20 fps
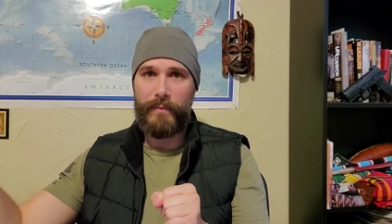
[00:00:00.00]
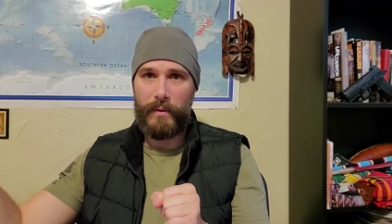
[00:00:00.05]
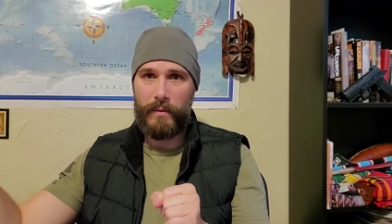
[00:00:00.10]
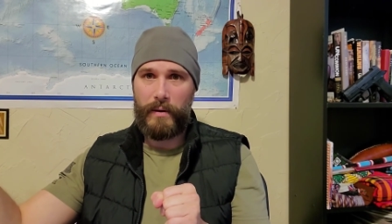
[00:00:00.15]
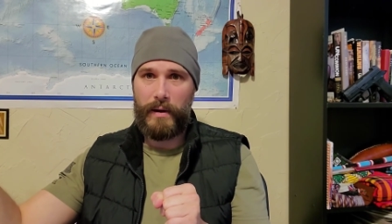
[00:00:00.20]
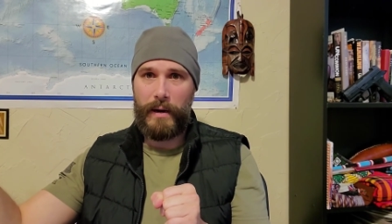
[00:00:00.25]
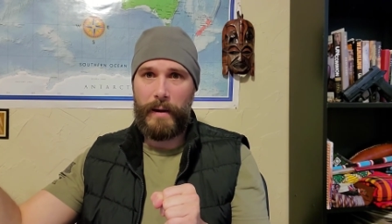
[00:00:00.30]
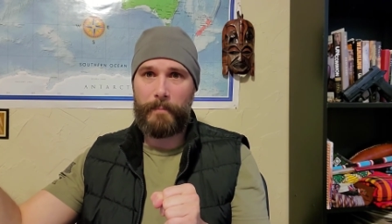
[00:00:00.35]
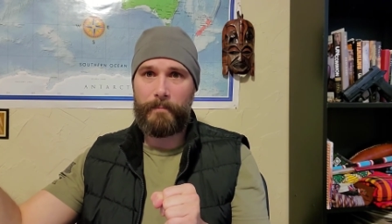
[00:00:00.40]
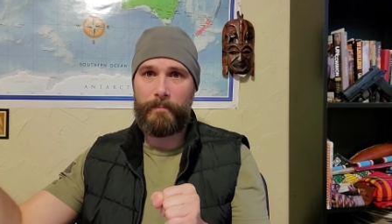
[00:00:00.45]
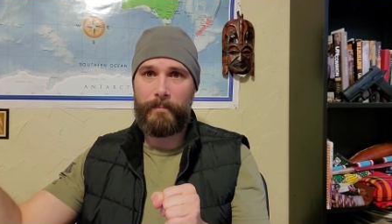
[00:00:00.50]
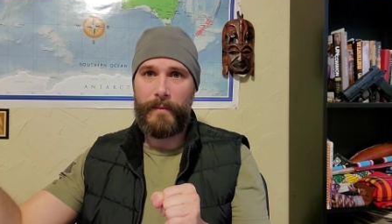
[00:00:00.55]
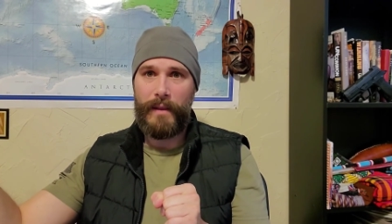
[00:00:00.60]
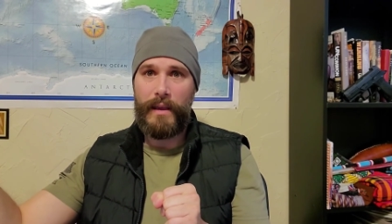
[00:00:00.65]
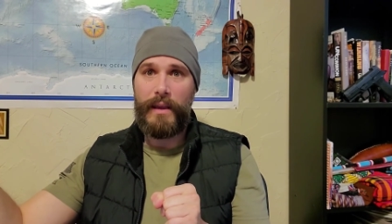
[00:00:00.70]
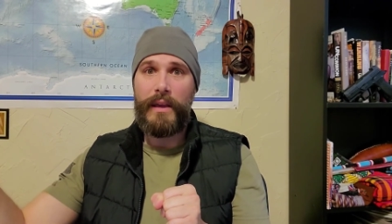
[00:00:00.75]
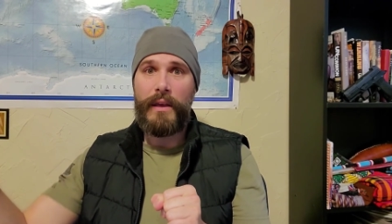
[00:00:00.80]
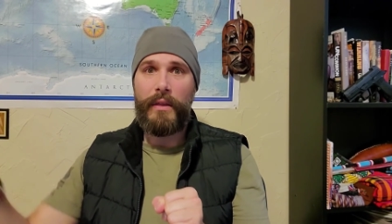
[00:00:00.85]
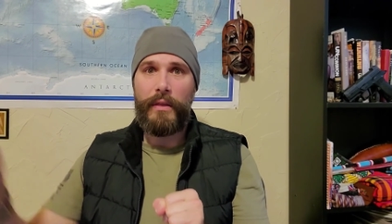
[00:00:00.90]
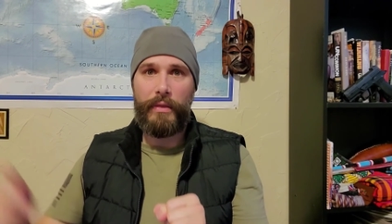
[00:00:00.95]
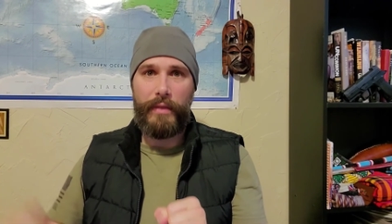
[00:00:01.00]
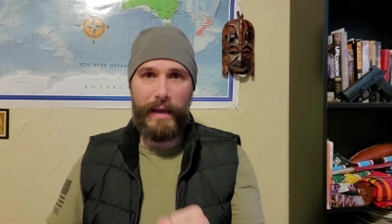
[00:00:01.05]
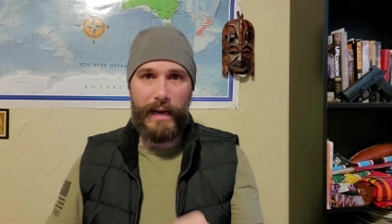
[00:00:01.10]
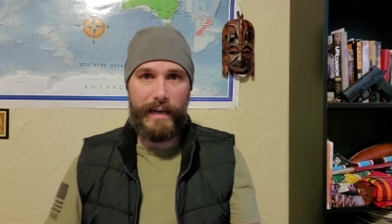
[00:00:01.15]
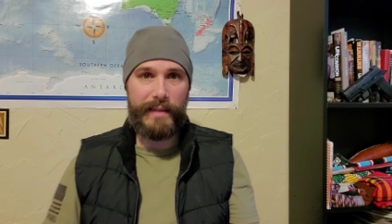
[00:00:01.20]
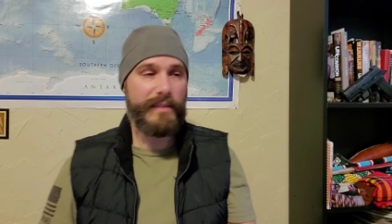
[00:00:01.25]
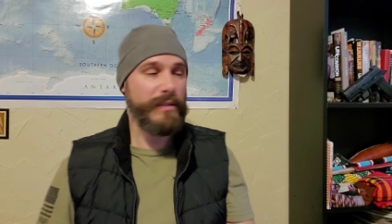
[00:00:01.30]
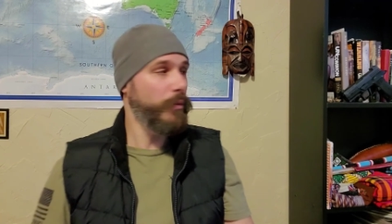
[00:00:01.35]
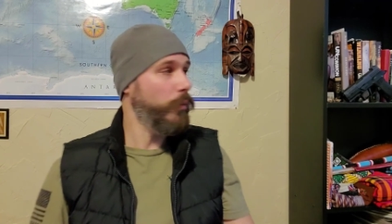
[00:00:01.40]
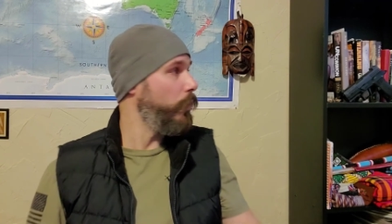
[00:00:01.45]
Okay,
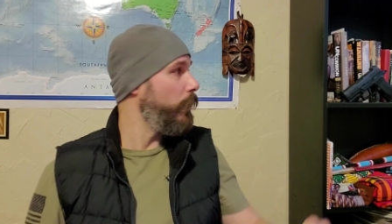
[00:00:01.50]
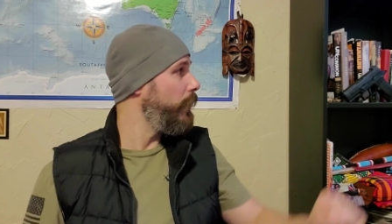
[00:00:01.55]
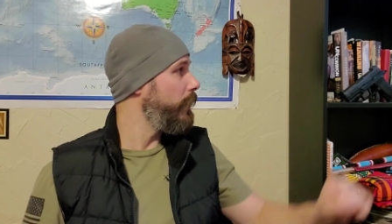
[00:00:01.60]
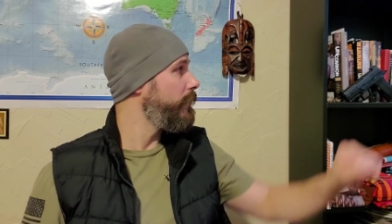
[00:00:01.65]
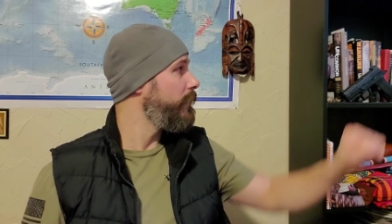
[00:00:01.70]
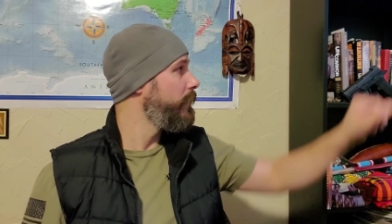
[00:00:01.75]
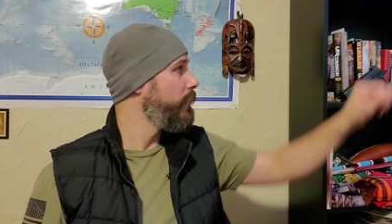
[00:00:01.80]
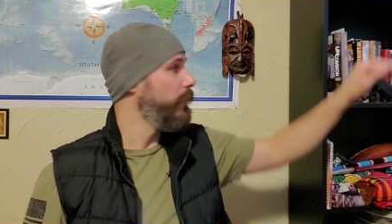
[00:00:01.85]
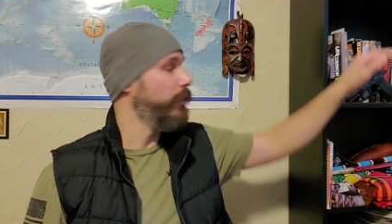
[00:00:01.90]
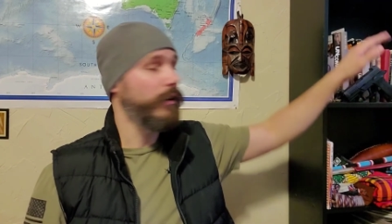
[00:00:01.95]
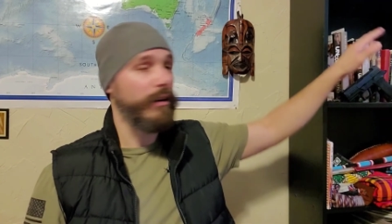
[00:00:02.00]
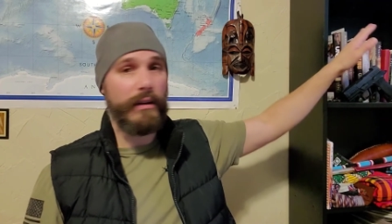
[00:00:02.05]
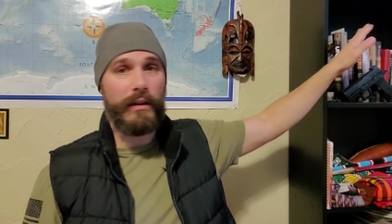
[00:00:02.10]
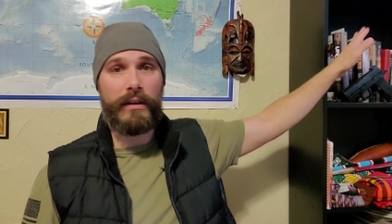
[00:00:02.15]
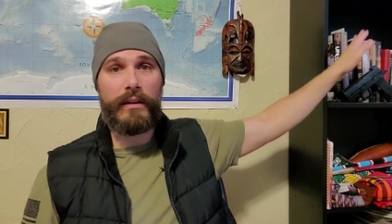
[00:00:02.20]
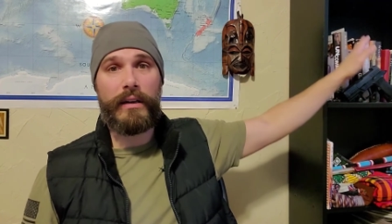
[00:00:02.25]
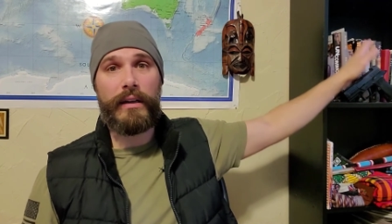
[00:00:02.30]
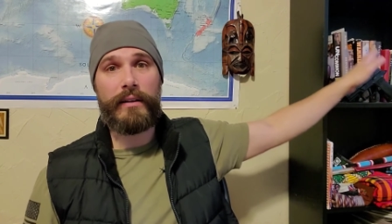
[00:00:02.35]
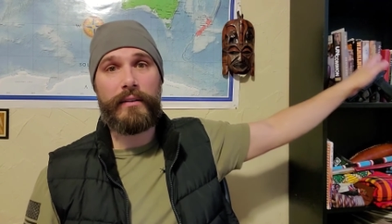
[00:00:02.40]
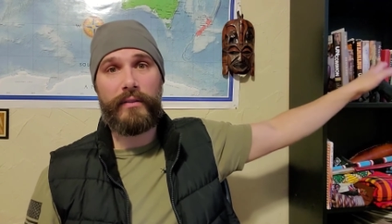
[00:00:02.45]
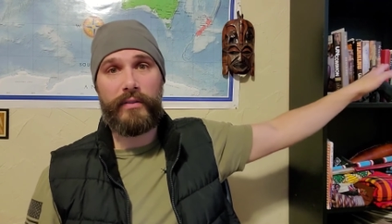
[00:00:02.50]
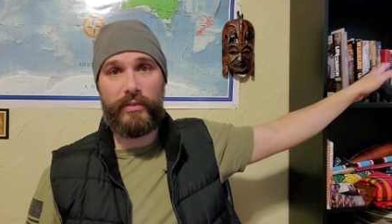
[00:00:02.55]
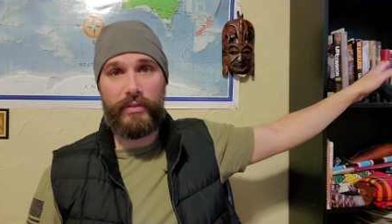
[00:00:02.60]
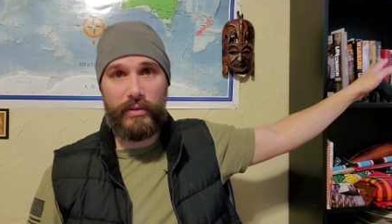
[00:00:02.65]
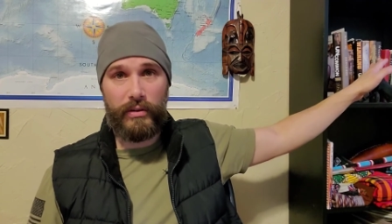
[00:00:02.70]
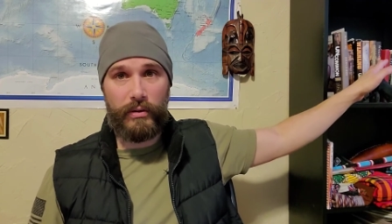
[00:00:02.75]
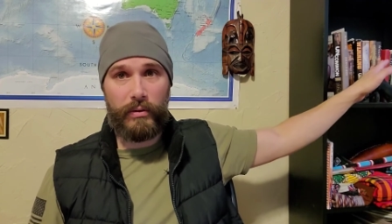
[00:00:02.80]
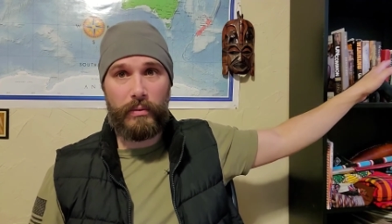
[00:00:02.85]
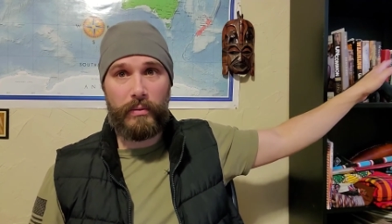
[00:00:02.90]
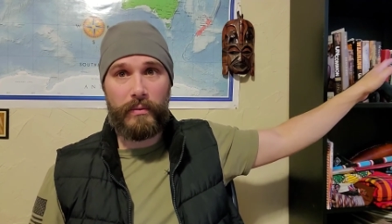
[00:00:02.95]
that's what guns
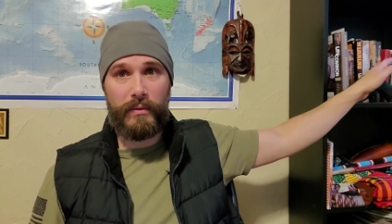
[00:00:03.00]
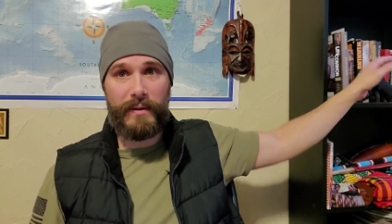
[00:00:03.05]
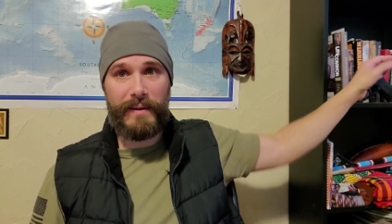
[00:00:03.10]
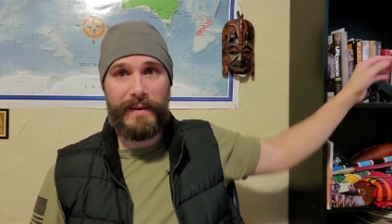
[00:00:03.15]
do.